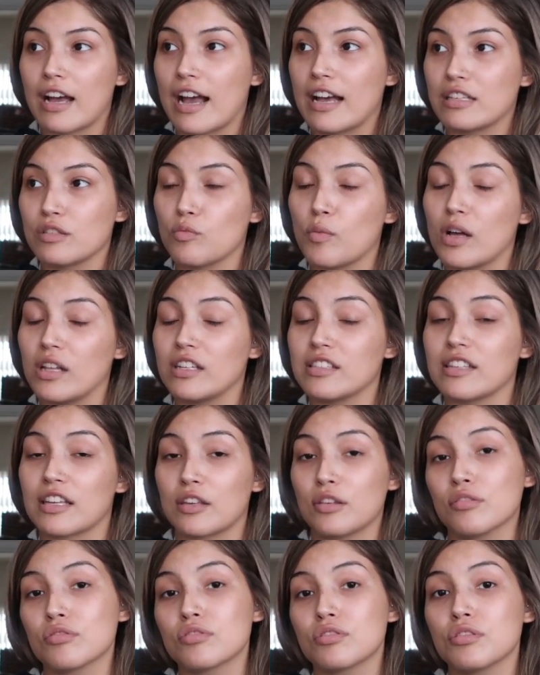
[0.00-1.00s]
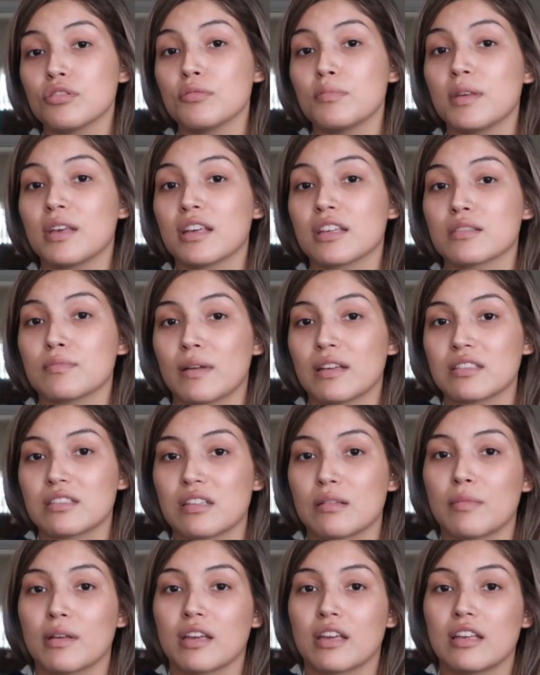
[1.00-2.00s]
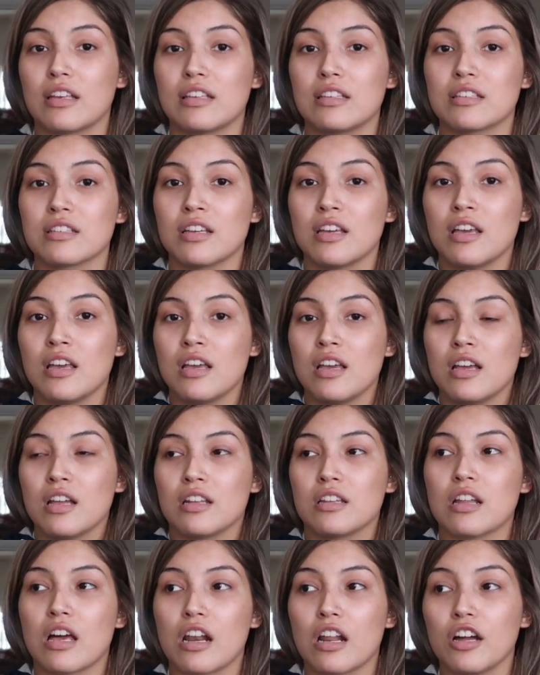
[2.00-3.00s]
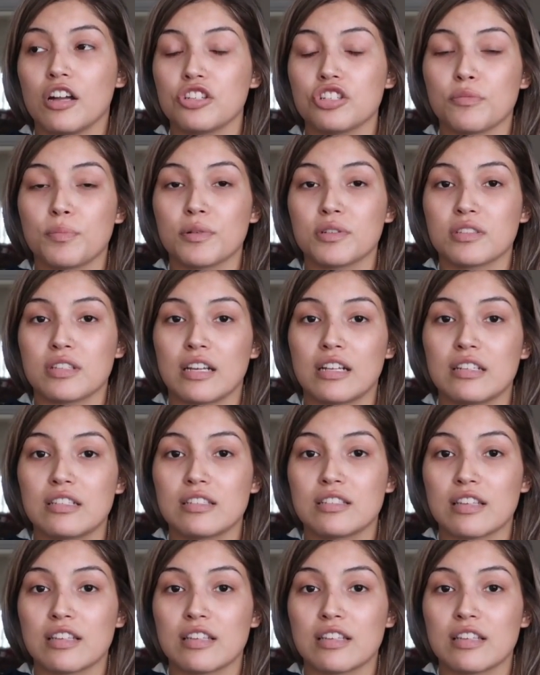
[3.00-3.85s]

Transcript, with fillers: as well as I used to because my stomach is not 100%